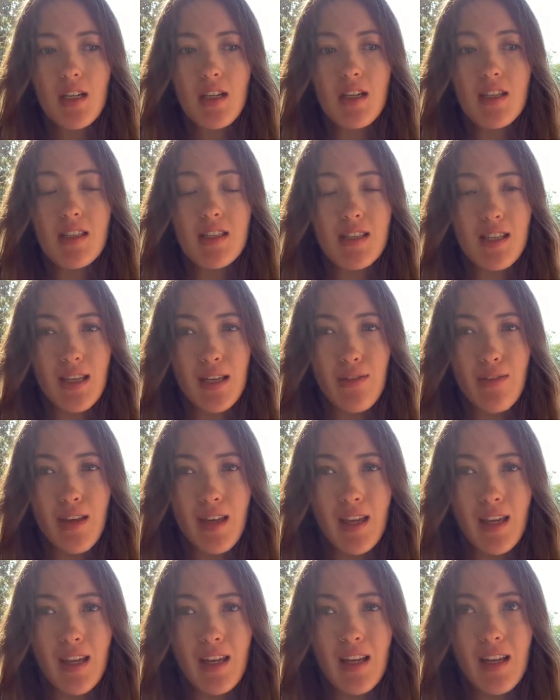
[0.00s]

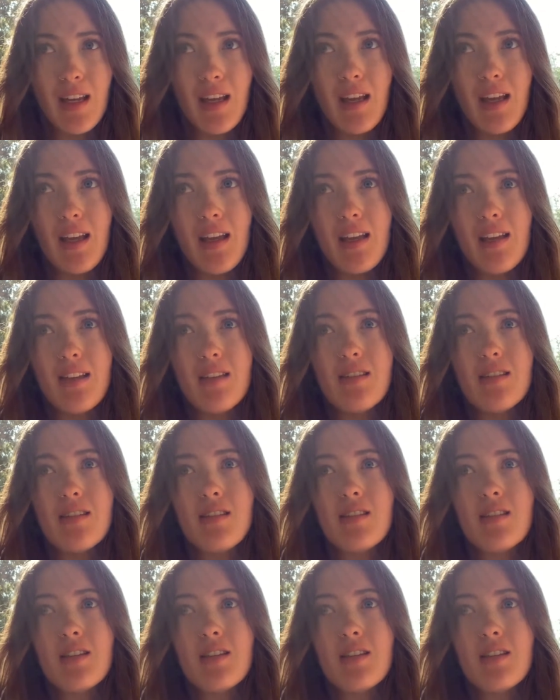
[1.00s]
conceiving it